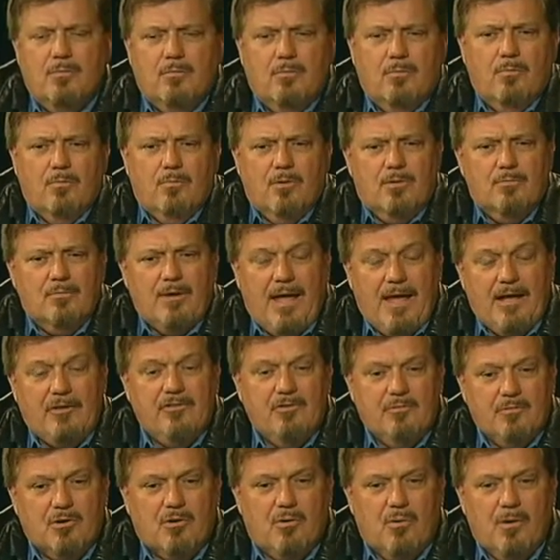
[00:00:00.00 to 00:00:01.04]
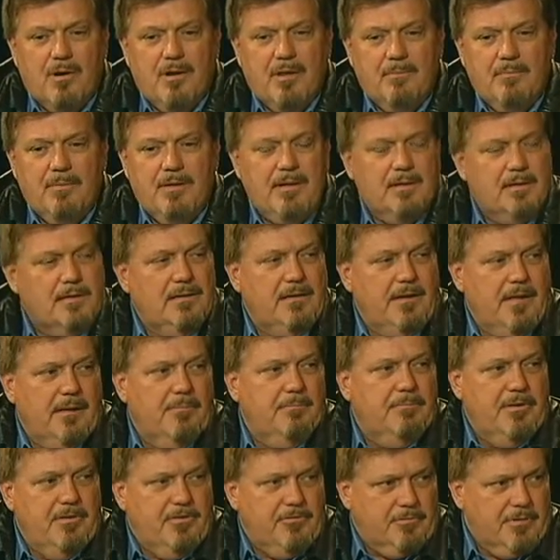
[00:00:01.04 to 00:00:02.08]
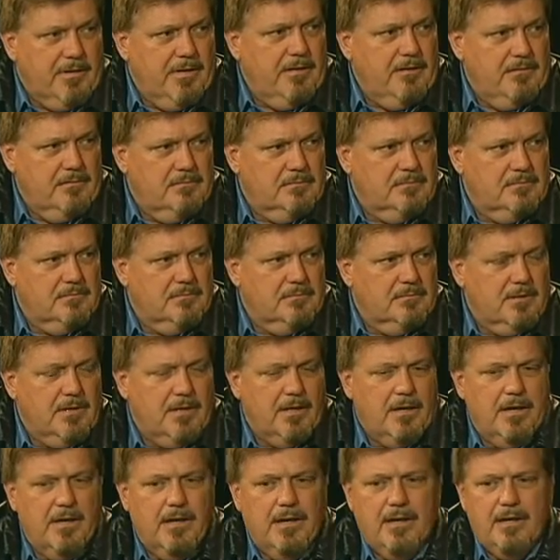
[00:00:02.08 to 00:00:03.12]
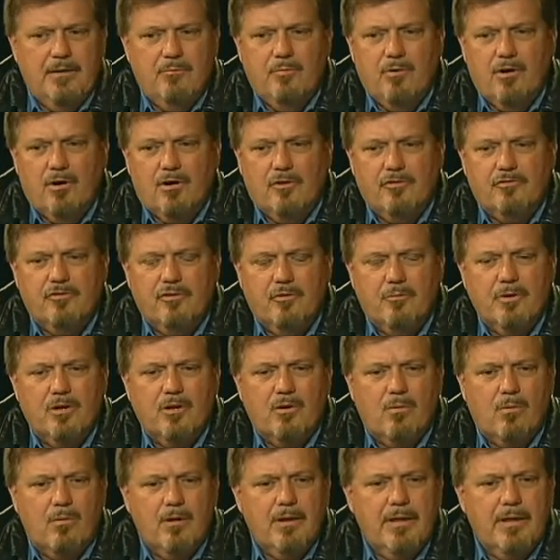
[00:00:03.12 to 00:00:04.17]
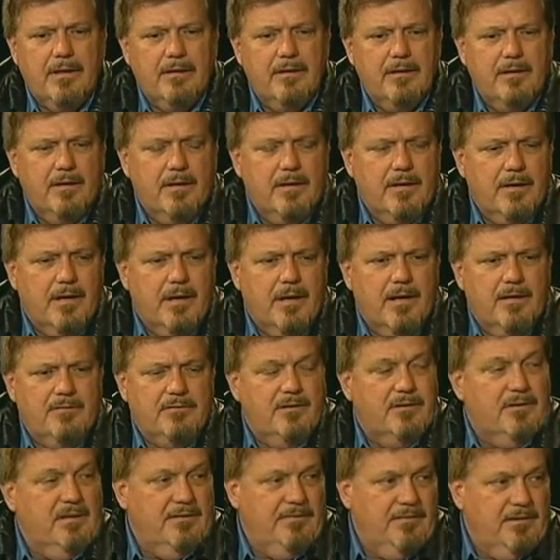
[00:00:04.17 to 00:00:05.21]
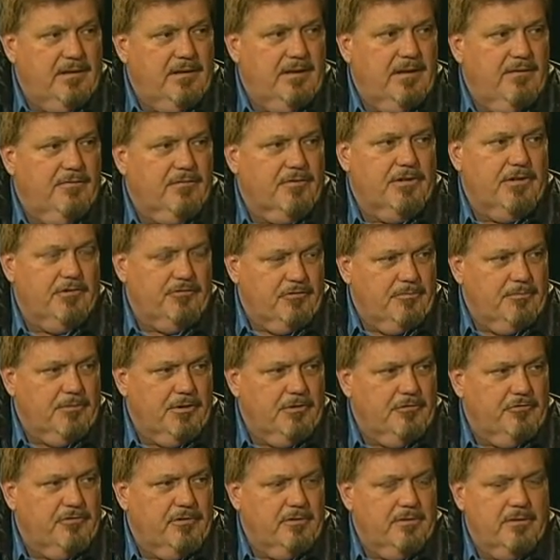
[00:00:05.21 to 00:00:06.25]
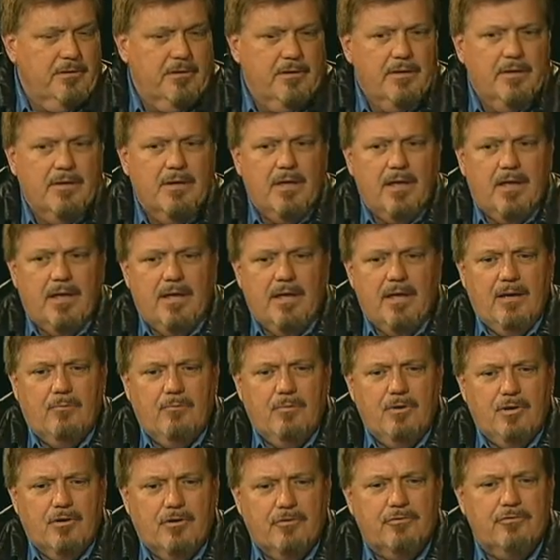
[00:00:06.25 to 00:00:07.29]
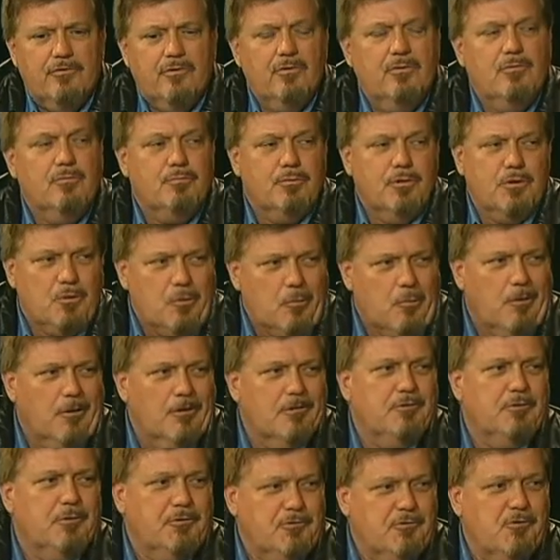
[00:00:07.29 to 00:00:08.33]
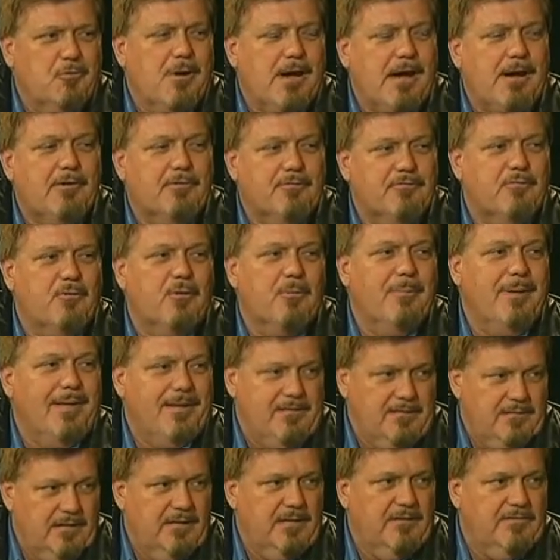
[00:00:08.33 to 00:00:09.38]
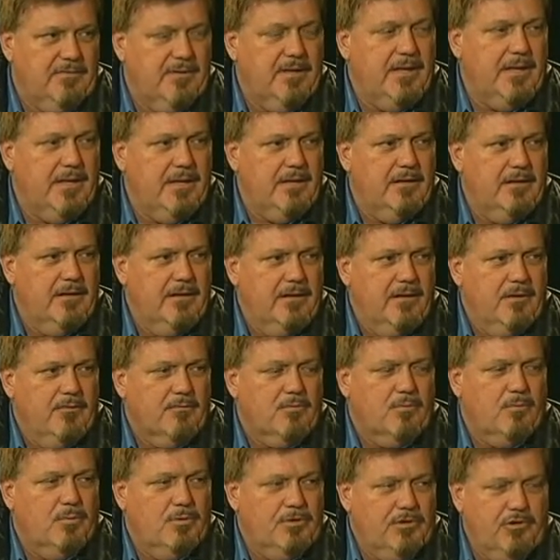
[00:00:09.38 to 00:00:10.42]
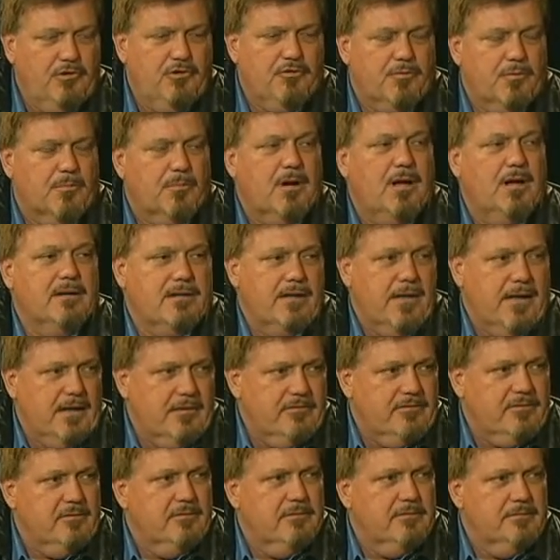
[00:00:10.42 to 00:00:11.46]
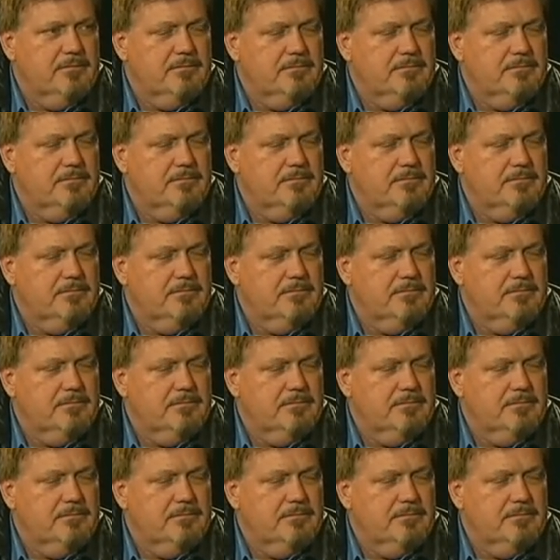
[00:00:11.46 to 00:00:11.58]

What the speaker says: We're actually recording immediately to MP3, and we're also recording to DVD for distribution, and we also record to a 2-hour format DV for when we use for broadcast.